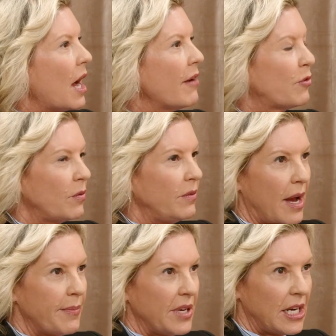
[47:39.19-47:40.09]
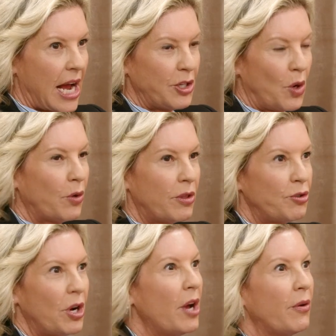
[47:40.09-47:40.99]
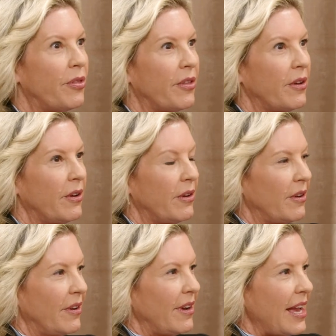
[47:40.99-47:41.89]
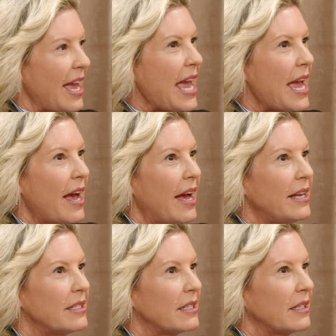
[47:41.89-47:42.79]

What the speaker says: Of I told her the truth. And